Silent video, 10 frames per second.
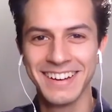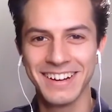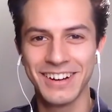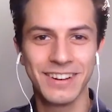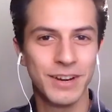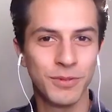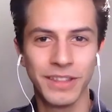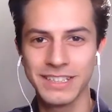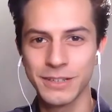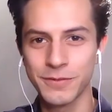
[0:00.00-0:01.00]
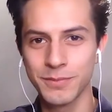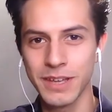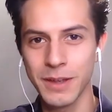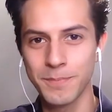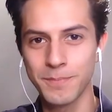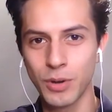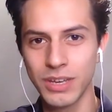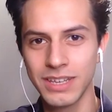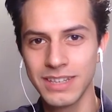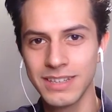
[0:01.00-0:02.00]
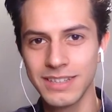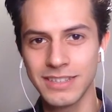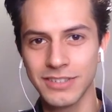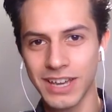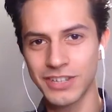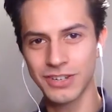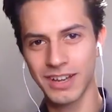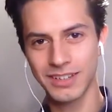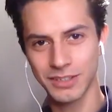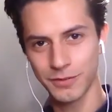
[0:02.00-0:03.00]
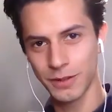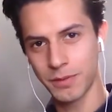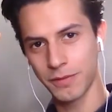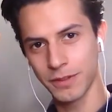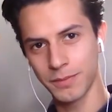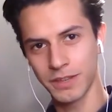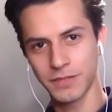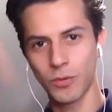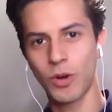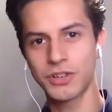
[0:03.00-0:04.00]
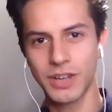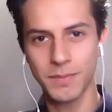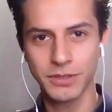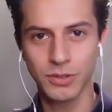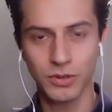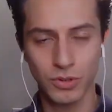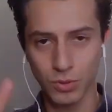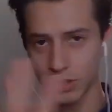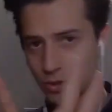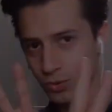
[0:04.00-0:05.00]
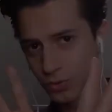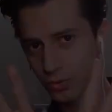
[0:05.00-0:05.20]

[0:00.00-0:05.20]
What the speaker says: All right, well, that's it from me, boys. I'll catch you guys on the flippity flip. Thanks for watching episode 22.